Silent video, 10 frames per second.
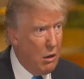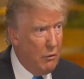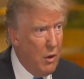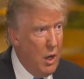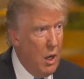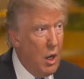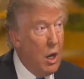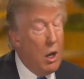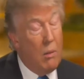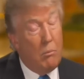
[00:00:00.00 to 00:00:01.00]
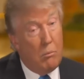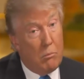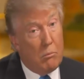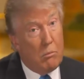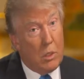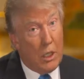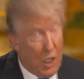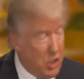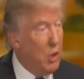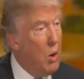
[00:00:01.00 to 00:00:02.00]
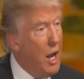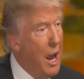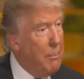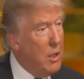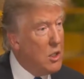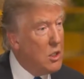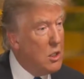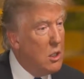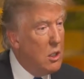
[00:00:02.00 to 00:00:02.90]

of. Let's see what happens.